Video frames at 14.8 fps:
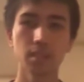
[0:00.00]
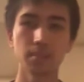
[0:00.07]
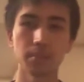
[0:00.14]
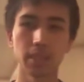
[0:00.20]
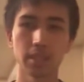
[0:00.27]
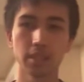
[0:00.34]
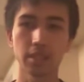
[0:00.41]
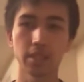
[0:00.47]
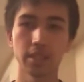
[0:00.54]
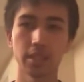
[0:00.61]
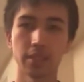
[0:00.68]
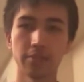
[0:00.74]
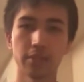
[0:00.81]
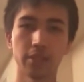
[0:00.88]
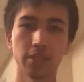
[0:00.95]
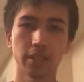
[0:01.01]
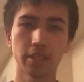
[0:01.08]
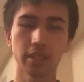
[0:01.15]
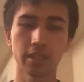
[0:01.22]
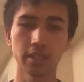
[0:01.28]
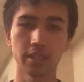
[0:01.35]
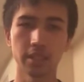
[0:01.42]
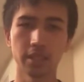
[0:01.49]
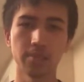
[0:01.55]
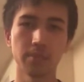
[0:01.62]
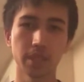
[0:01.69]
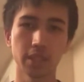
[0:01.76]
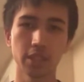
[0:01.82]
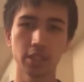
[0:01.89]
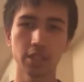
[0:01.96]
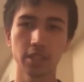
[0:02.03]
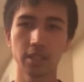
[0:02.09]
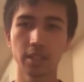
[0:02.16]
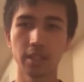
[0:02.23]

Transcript: Basically, if you look at the picture